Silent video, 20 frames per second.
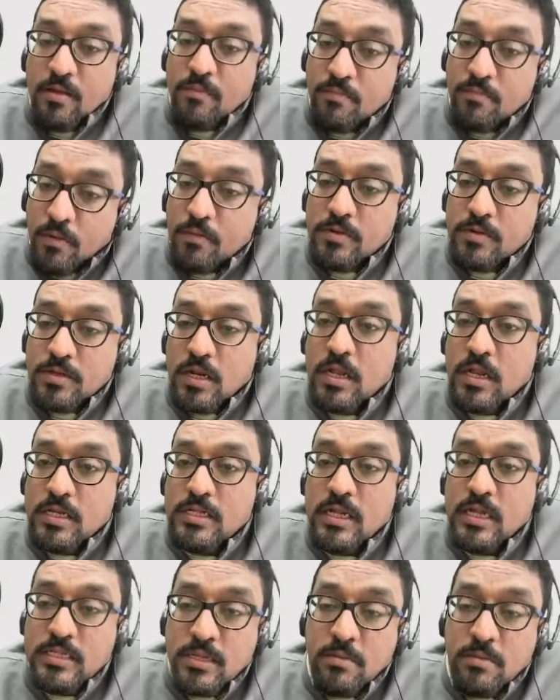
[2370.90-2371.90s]
Provincial
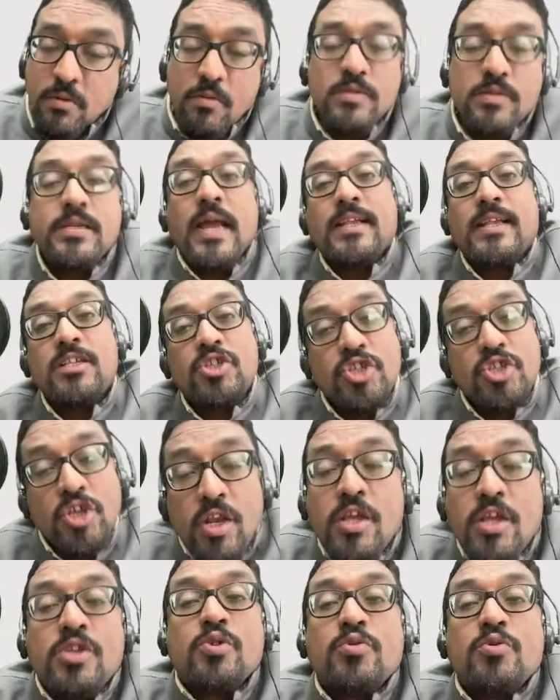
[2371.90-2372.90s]
Kisan Sabha, was
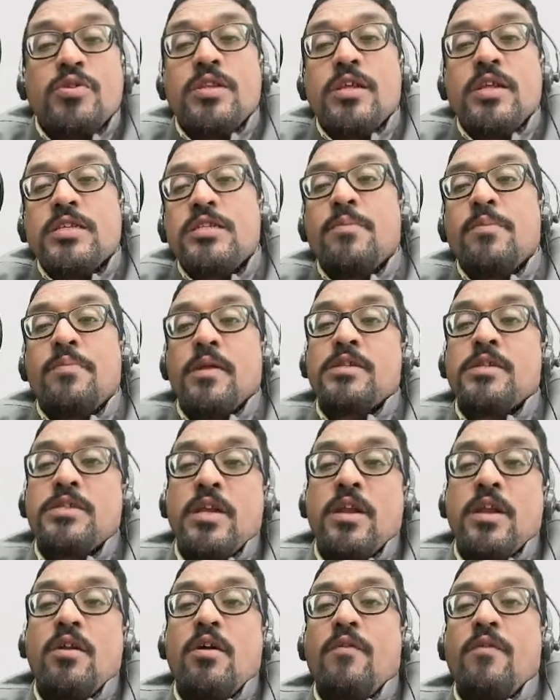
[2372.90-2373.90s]
actually chosen as the
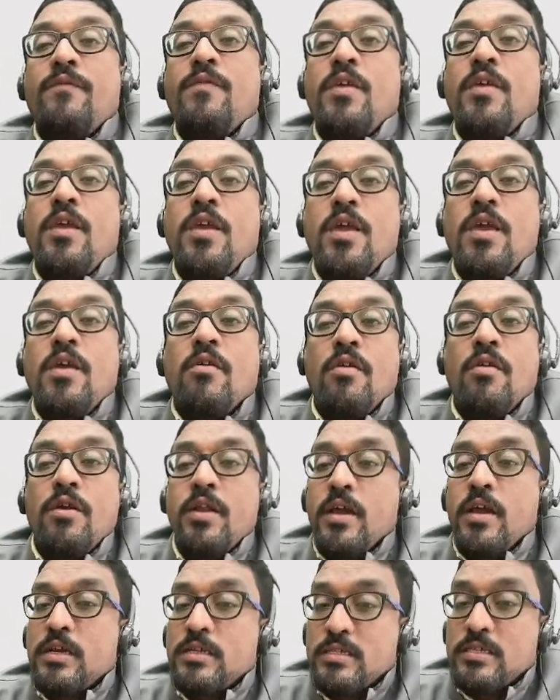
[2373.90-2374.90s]
president of the All
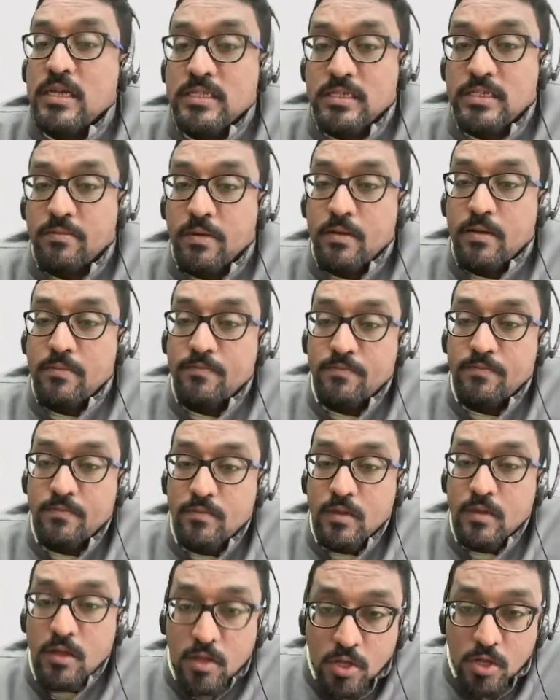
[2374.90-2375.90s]
India Kisan Sabha.
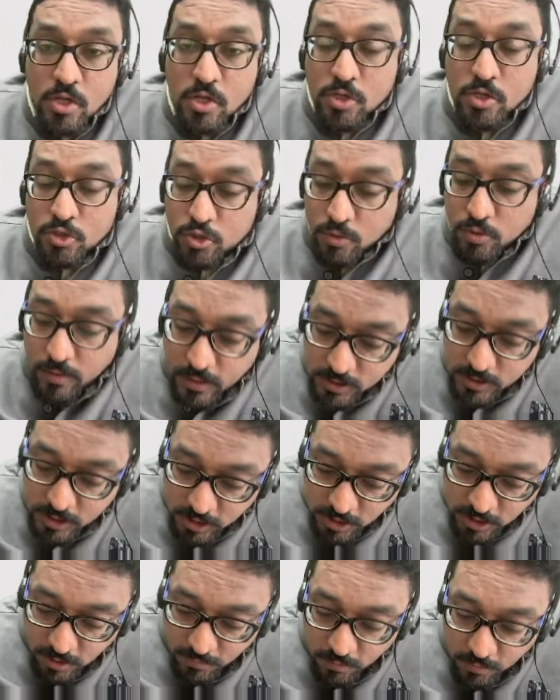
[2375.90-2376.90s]
Subhash
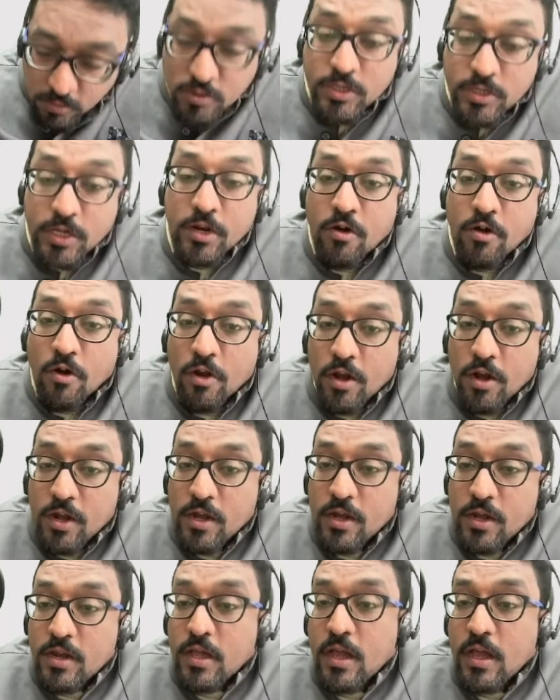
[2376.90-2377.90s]
Chandra Bose and All
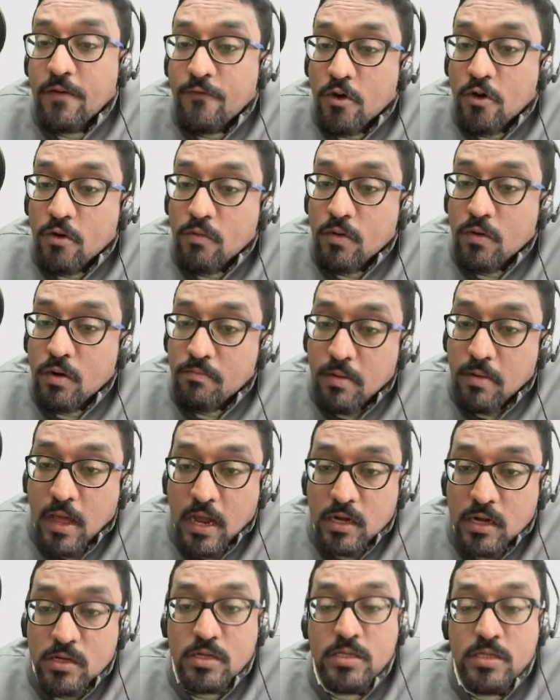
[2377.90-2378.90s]
India Forward
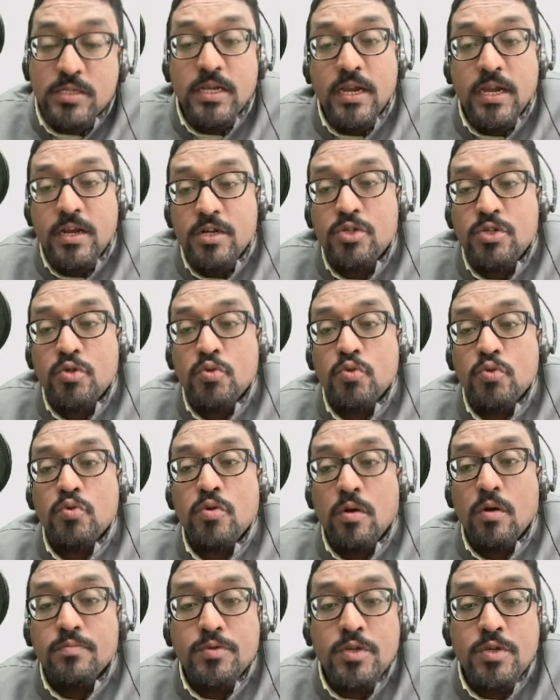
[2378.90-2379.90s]
Bloc decided to
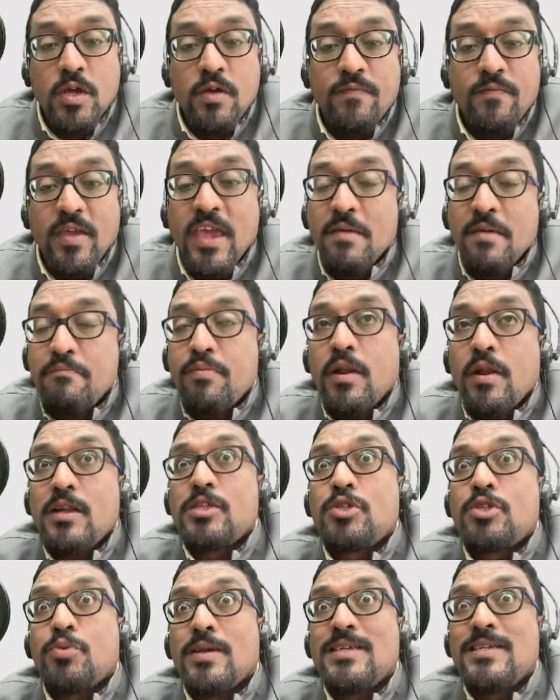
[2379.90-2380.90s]
observe April
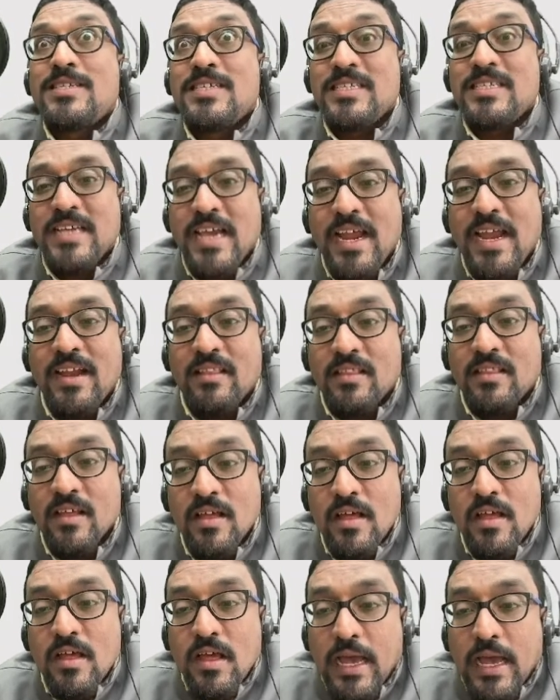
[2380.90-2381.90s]
28th
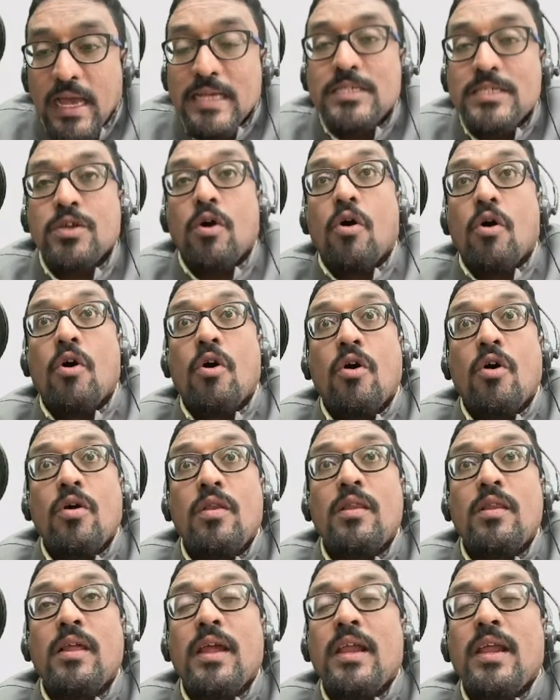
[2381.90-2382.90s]
as
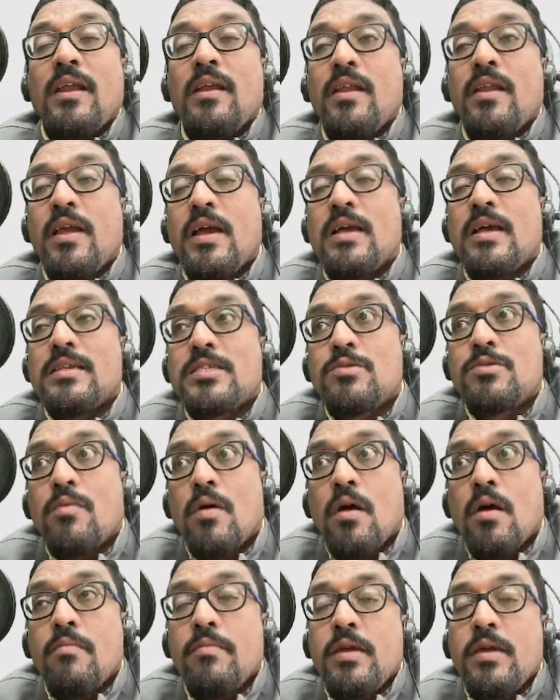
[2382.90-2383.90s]
All India
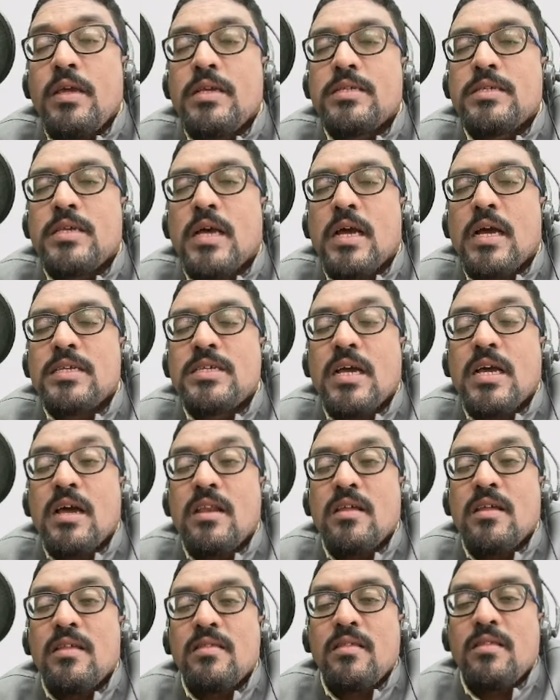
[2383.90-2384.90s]
Swami
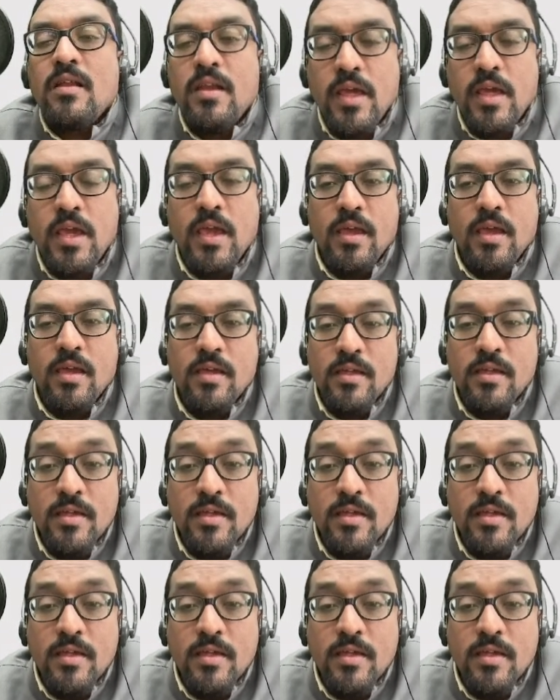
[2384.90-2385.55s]
Sahajananda Day